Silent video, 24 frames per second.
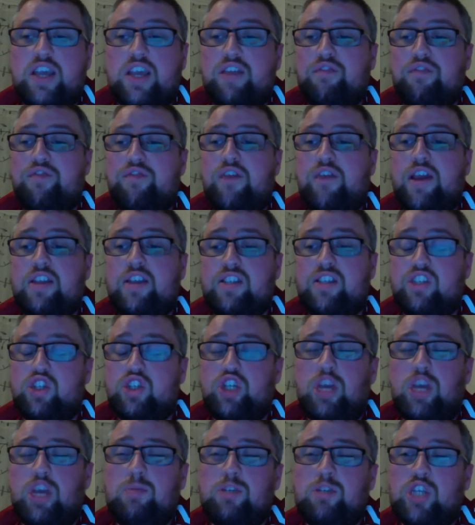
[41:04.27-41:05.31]
fights. It's a
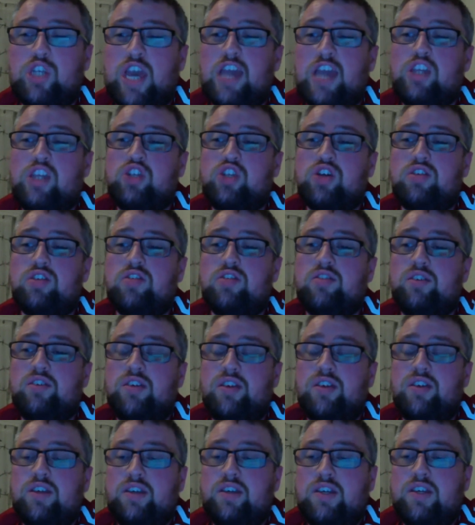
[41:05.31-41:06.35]
shame he's got injured.
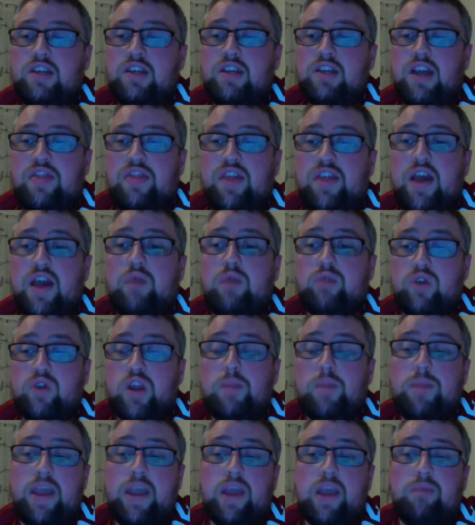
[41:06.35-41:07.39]
I was going
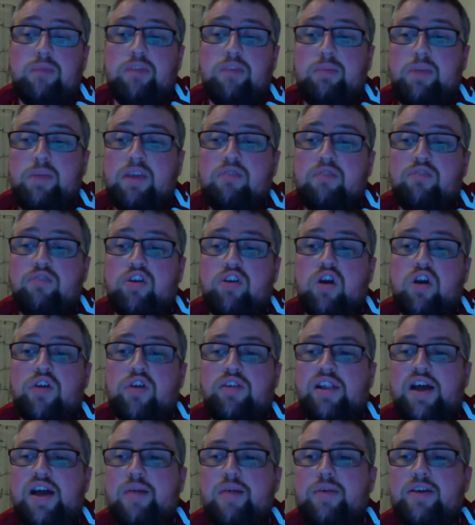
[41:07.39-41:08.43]
to pick him to beat Ricardo
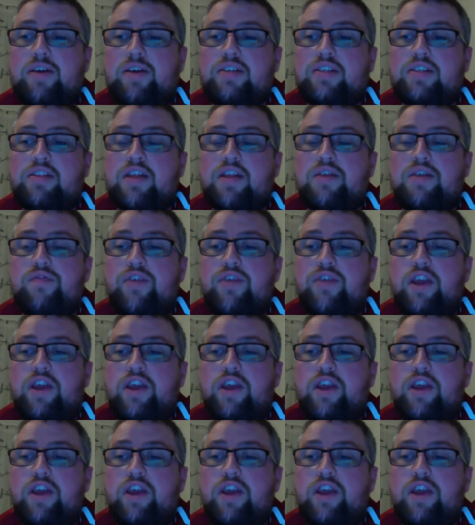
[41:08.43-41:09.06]
Lamas in that fight at